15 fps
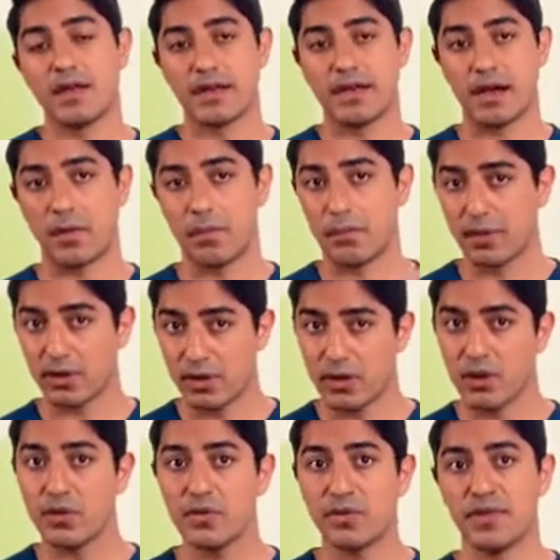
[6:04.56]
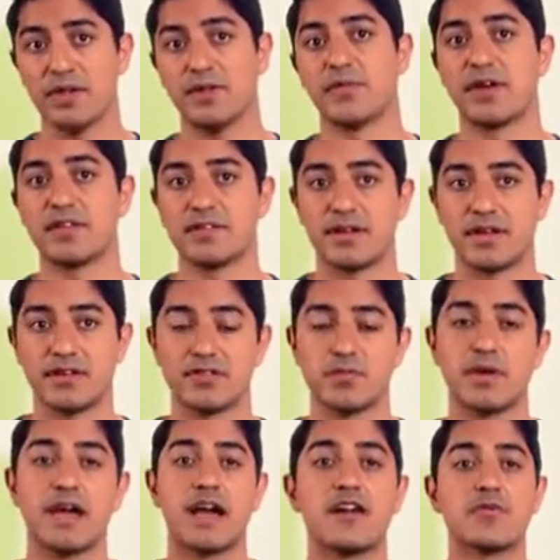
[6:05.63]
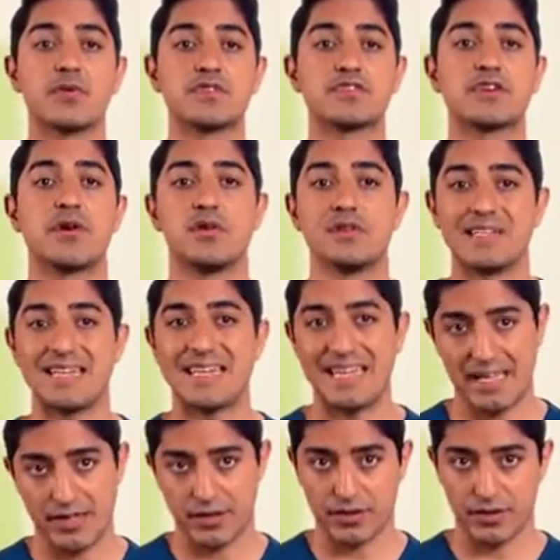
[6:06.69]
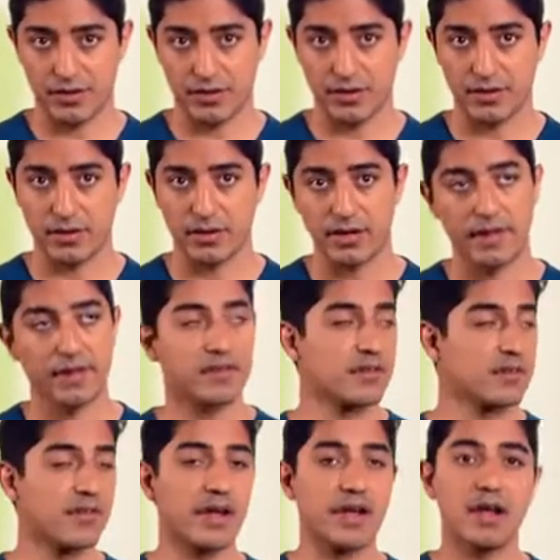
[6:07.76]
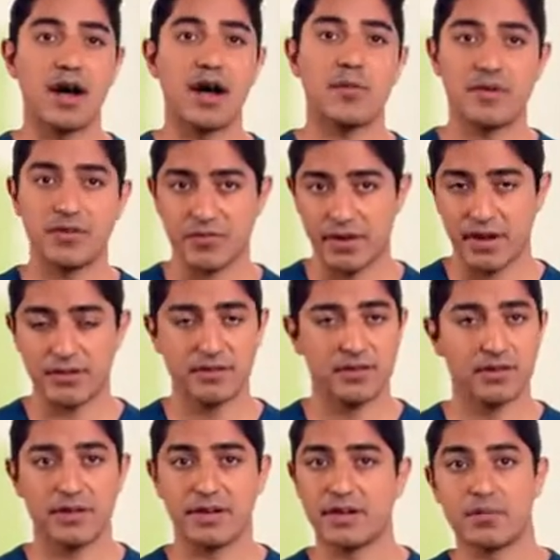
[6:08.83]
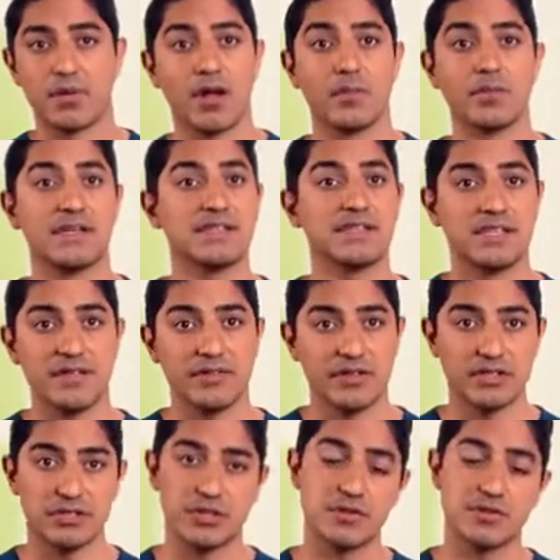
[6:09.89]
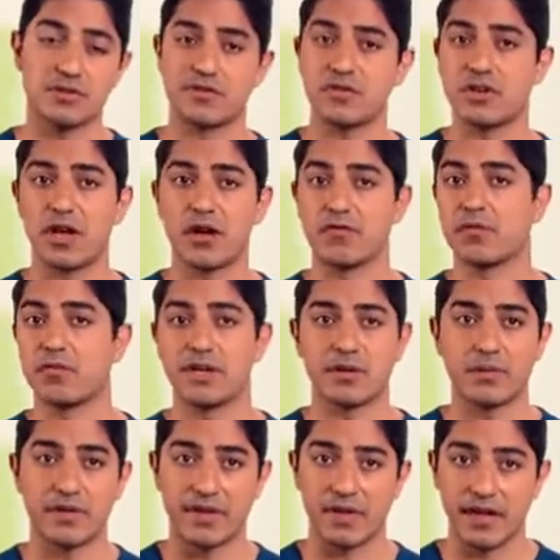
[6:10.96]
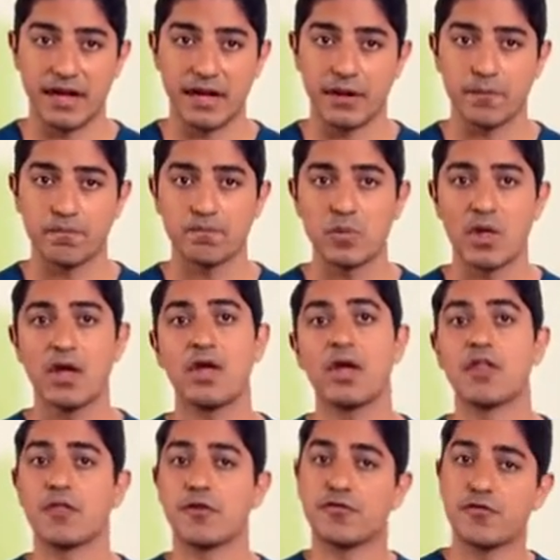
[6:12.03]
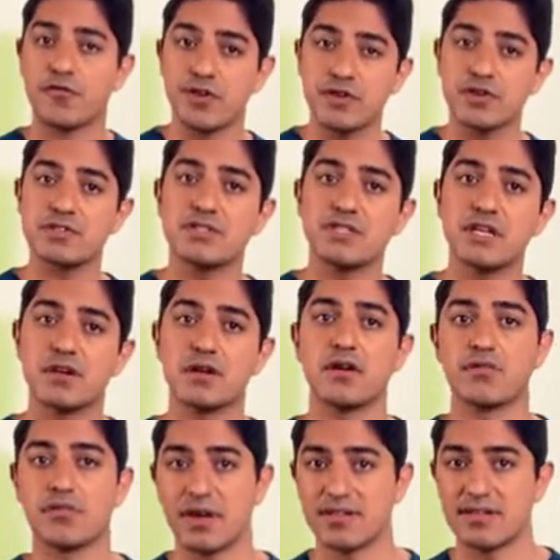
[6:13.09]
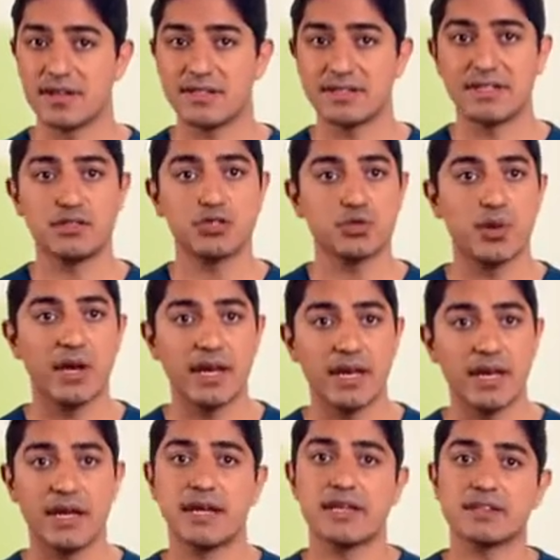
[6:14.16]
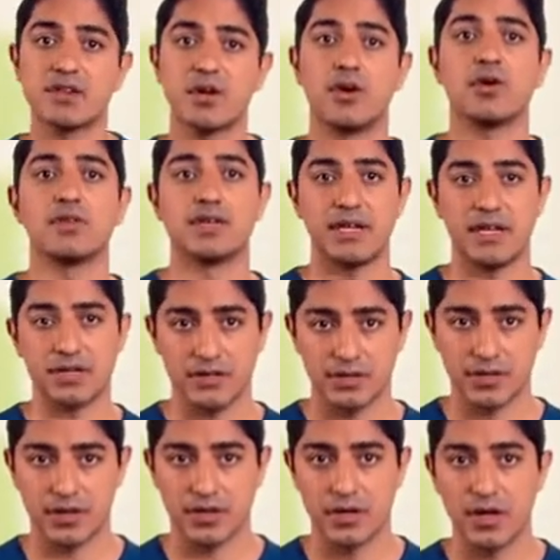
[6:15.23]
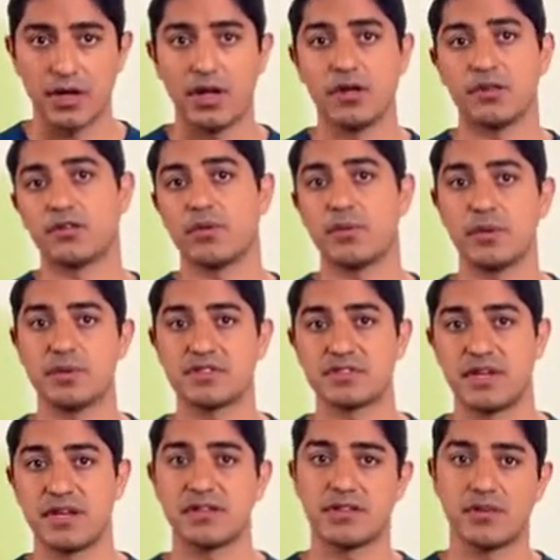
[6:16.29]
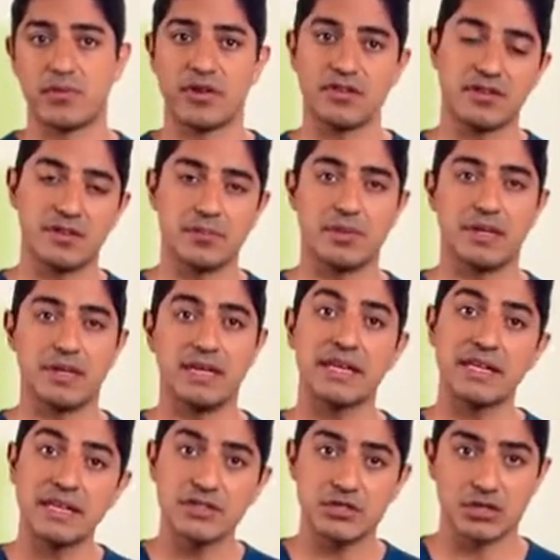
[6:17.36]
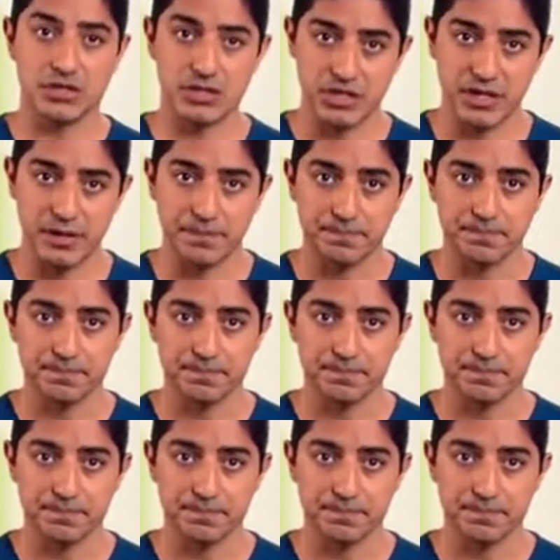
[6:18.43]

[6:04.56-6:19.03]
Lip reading: Now, below the residents, we have what's called an intern. Now, this is a very common phrase you'll hear probably in TV shows if you're not familiar with it now. The first year of residency training is called an intern. So we will say someone is completing an internship.